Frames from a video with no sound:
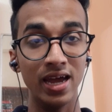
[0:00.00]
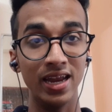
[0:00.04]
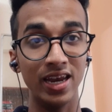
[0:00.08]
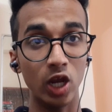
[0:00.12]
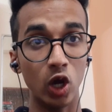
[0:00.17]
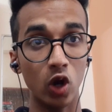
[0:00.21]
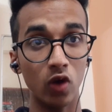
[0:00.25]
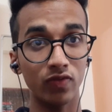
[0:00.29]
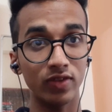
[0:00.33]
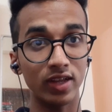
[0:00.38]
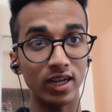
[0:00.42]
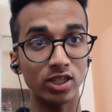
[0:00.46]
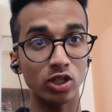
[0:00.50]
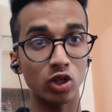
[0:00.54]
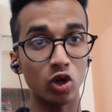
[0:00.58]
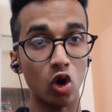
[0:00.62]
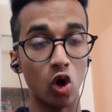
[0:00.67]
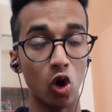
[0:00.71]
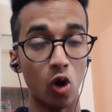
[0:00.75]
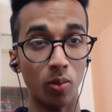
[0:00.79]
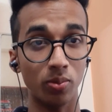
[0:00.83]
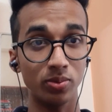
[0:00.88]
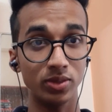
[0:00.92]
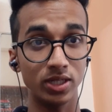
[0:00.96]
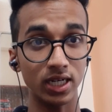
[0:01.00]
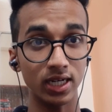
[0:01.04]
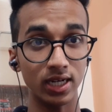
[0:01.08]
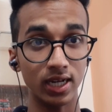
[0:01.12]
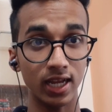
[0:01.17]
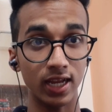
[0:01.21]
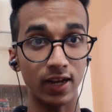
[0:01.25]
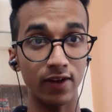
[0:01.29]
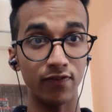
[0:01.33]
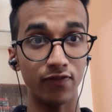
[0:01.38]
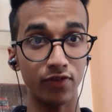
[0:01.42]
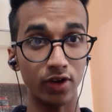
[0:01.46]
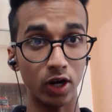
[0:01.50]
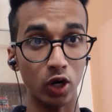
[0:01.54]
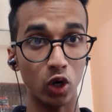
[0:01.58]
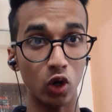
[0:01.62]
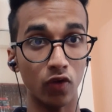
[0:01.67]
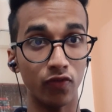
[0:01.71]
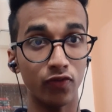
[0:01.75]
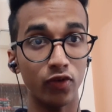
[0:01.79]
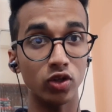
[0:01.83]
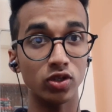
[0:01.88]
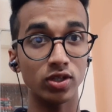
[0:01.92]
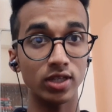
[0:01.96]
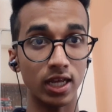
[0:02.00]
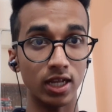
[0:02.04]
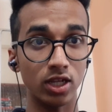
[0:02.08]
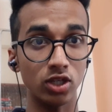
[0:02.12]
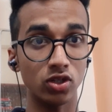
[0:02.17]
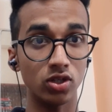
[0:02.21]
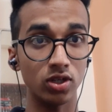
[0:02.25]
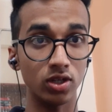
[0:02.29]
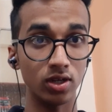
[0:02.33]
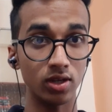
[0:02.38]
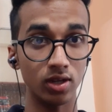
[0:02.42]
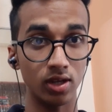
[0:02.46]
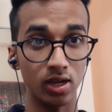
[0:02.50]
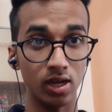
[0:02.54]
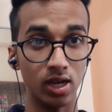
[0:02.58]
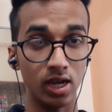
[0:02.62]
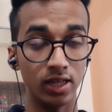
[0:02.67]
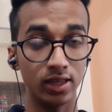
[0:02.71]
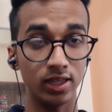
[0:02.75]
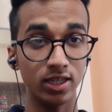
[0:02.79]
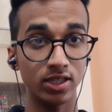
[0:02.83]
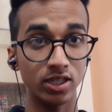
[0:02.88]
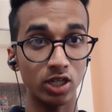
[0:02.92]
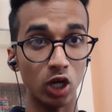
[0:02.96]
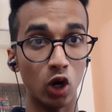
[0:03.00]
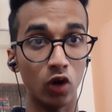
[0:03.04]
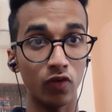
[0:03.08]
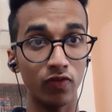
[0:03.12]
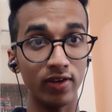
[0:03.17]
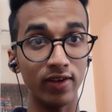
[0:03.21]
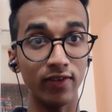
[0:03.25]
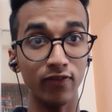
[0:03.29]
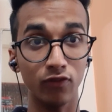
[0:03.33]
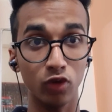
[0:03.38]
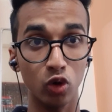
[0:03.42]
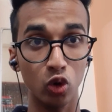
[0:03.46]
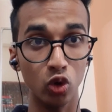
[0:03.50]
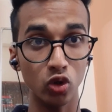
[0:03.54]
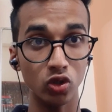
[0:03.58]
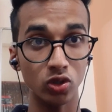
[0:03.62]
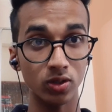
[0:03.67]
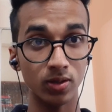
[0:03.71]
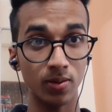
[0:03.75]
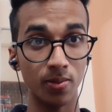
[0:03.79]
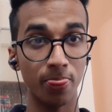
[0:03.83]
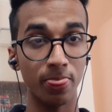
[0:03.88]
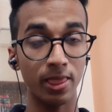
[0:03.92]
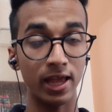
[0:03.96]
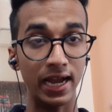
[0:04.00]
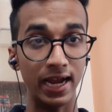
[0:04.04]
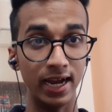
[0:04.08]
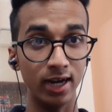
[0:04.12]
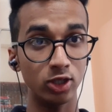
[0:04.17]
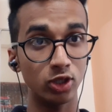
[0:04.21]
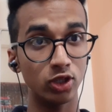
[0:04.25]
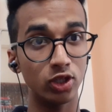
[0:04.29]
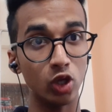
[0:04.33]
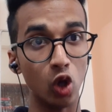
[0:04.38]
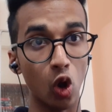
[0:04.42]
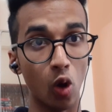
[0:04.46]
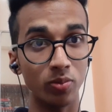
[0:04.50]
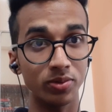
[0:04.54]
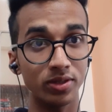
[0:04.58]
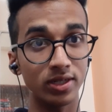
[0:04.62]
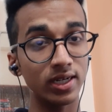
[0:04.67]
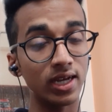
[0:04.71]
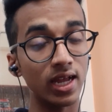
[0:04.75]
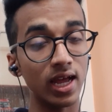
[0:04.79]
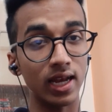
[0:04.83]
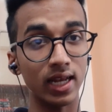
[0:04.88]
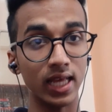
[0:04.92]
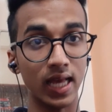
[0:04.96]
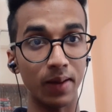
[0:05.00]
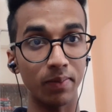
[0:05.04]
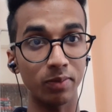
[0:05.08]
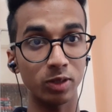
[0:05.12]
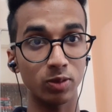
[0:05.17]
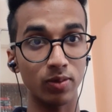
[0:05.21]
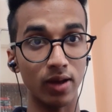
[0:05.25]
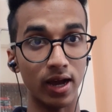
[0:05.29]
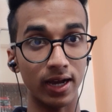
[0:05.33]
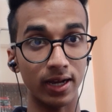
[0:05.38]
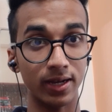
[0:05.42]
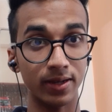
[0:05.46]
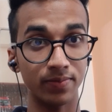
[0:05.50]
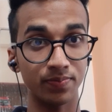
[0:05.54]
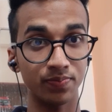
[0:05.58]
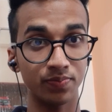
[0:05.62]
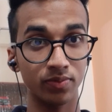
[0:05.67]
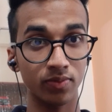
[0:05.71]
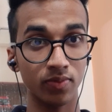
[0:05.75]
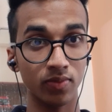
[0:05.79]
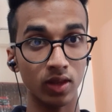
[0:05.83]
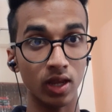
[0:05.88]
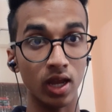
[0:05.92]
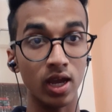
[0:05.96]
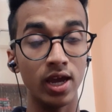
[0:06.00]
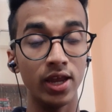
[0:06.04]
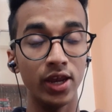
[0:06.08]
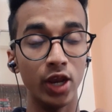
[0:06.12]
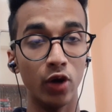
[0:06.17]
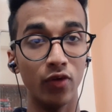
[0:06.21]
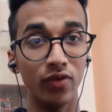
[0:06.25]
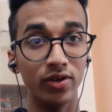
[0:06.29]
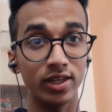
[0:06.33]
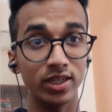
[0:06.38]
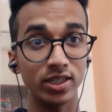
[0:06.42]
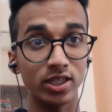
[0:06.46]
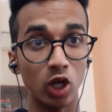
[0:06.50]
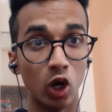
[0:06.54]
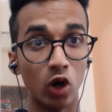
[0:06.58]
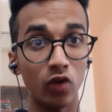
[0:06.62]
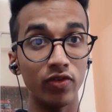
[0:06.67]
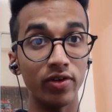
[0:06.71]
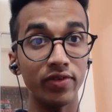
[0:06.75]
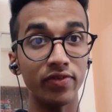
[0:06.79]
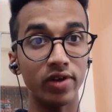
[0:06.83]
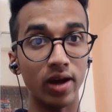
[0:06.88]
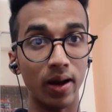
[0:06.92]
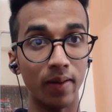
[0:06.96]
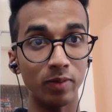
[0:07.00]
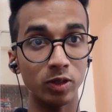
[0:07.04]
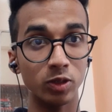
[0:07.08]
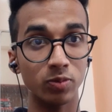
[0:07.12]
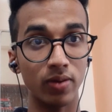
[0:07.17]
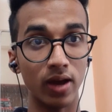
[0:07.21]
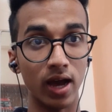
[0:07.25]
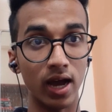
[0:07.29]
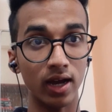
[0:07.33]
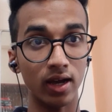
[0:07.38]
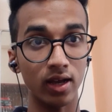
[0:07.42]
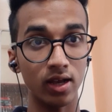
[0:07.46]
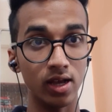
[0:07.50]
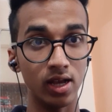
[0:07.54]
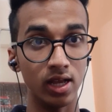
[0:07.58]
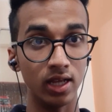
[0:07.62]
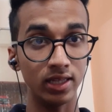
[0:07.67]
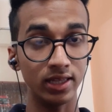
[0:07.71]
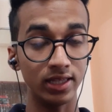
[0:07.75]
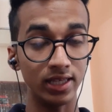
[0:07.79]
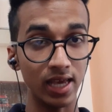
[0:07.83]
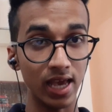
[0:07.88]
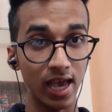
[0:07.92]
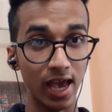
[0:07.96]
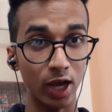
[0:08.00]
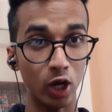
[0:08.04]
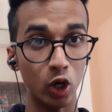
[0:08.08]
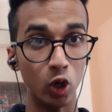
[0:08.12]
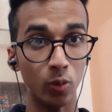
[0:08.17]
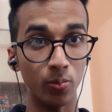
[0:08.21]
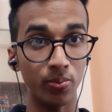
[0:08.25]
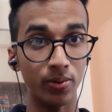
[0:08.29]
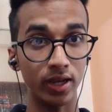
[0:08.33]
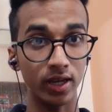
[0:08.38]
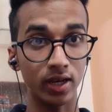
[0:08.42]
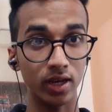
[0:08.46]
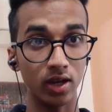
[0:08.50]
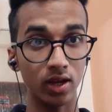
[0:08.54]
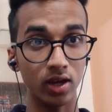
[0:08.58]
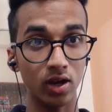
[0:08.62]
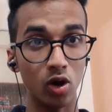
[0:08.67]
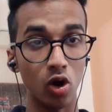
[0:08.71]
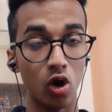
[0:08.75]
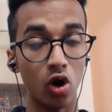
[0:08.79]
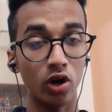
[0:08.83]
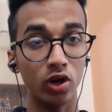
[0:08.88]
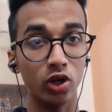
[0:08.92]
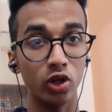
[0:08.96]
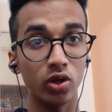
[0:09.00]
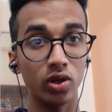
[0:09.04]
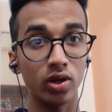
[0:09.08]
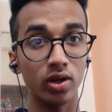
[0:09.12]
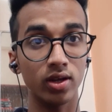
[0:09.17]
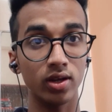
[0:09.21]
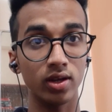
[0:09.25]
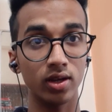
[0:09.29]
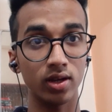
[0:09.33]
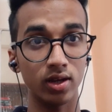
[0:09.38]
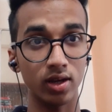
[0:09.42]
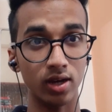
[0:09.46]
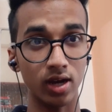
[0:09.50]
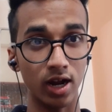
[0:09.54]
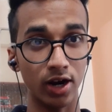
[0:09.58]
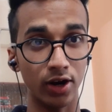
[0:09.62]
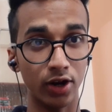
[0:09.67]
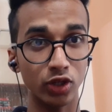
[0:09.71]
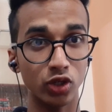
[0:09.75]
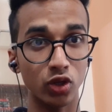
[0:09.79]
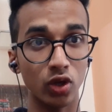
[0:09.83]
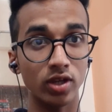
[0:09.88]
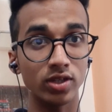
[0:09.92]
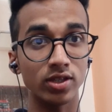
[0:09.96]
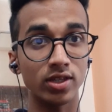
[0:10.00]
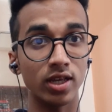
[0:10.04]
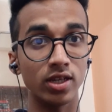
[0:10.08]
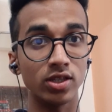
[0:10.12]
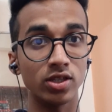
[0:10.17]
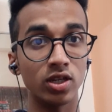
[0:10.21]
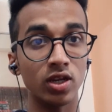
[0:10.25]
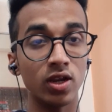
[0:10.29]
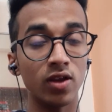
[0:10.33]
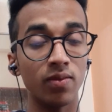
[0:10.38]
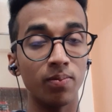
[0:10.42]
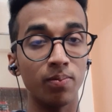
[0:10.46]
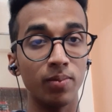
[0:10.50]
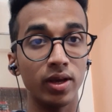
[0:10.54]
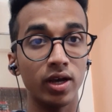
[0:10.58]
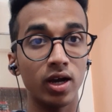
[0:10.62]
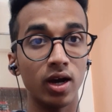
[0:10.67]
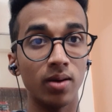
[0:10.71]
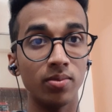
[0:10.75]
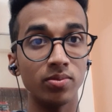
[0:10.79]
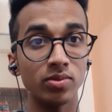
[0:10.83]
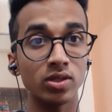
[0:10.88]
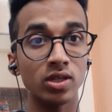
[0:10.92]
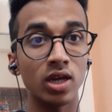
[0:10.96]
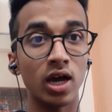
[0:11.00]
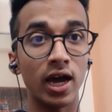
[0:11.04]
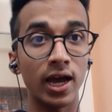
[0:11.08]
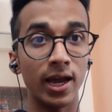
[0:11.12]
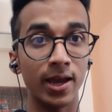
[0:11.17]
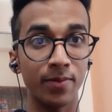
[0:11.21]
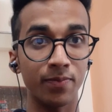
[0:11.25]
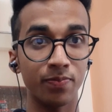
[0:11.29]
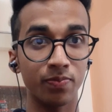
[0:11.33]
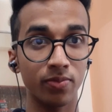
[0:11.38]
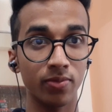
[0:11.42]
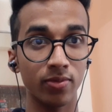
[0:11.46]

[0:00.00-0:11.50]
Now if there's an object in front of your sensor, the sound wave goes, hits the object and comes back. Now when the sound wave comes back, the echo pin on your ultrasonic sensor becomes high,